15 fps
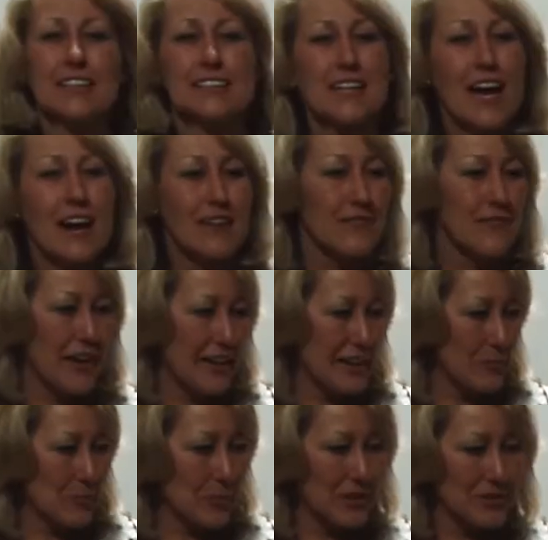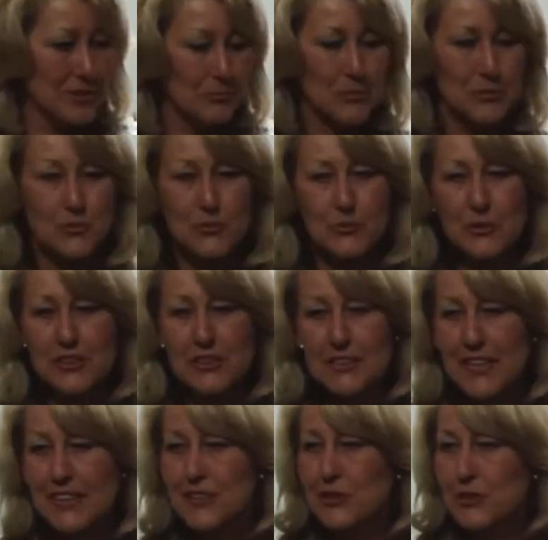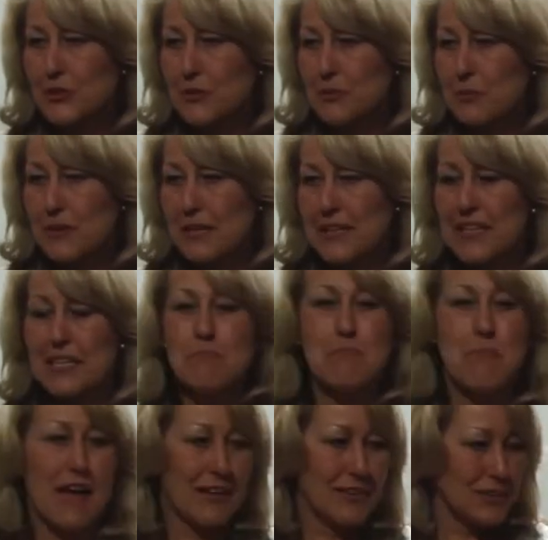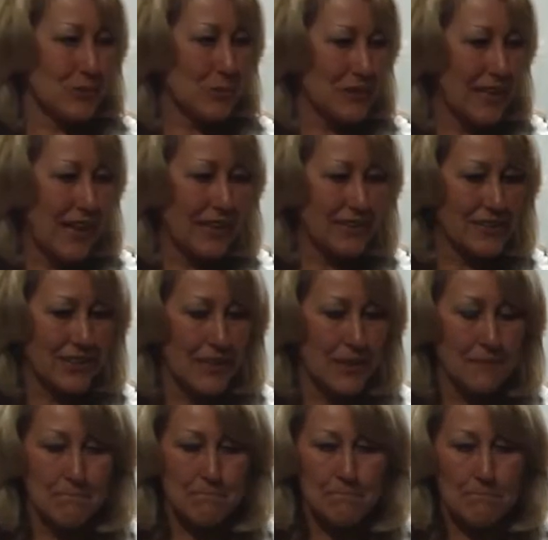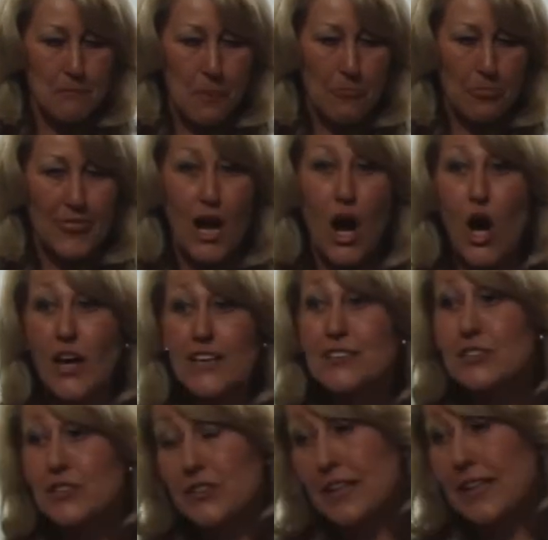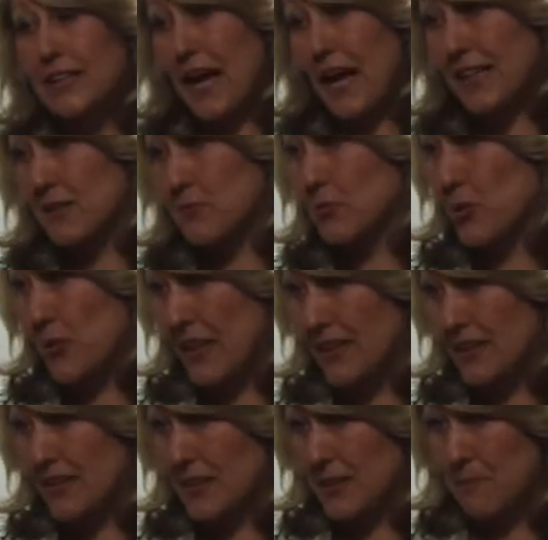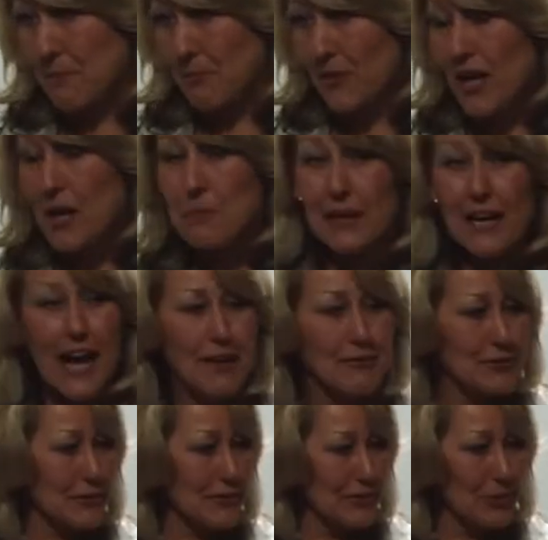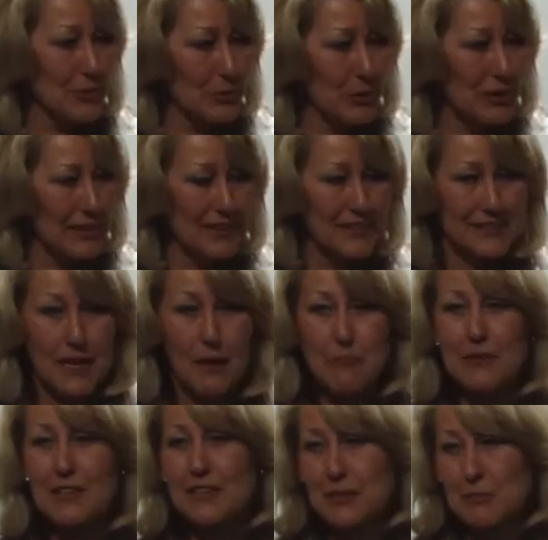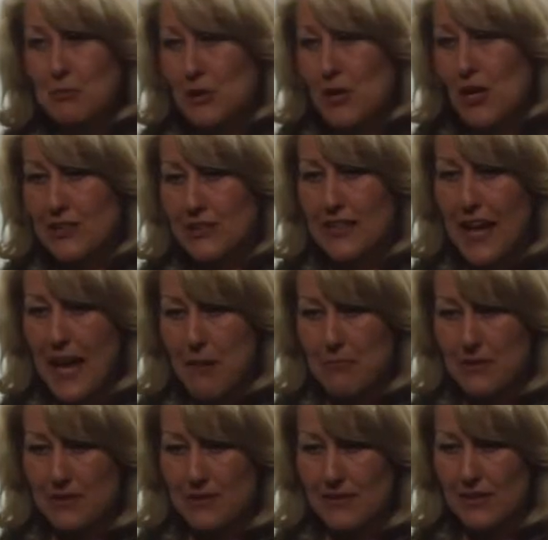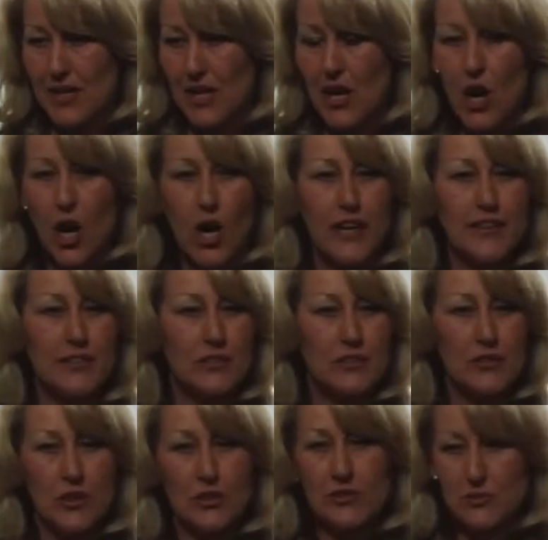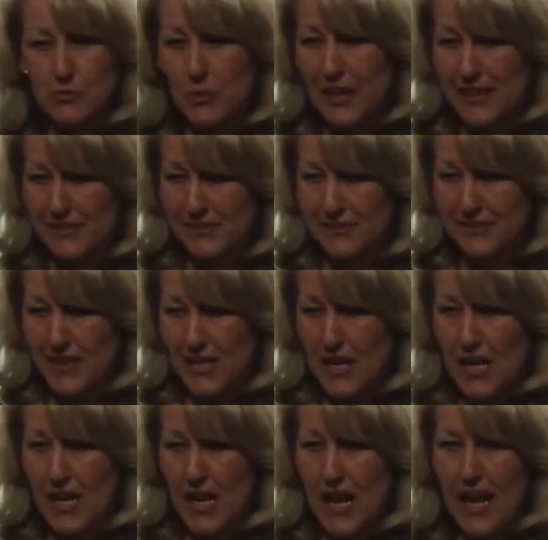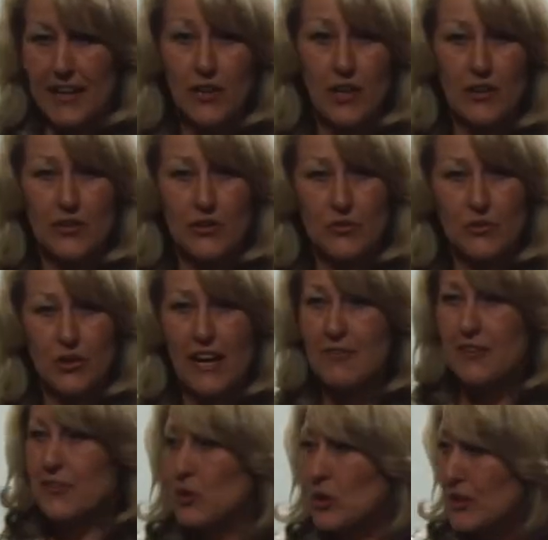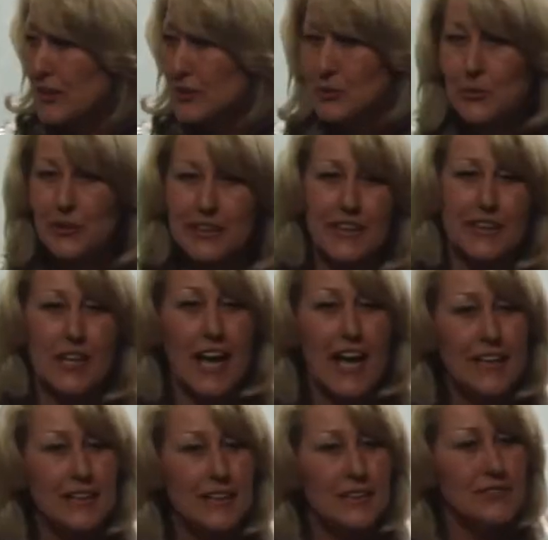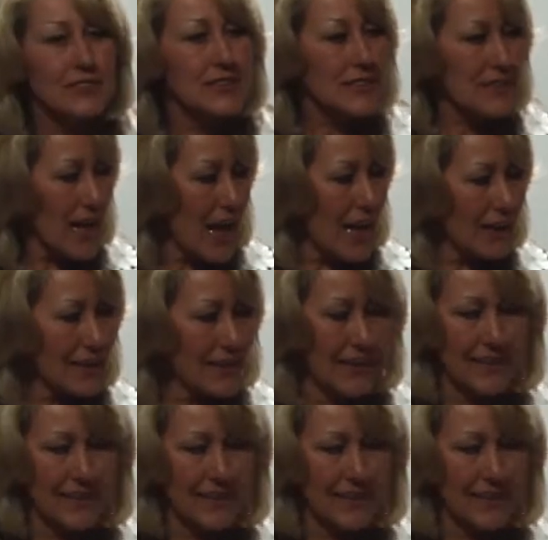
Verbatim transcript: these Ayurvedic principles, which teach you to be in balance with nature, I certainly gained more energy. But after a few weeks, something surprising happened. I'd lost weight. And I thought, I haven't even got into it yet. I hadn't even started